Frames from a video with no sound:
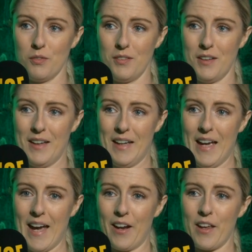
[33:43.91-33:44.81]
Mm.
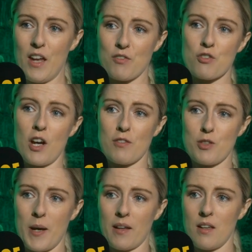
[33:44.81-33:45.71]
And I, you have to try and
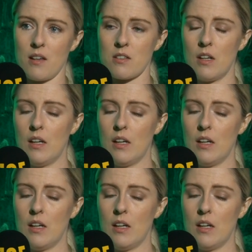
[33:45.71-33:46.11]
respect that.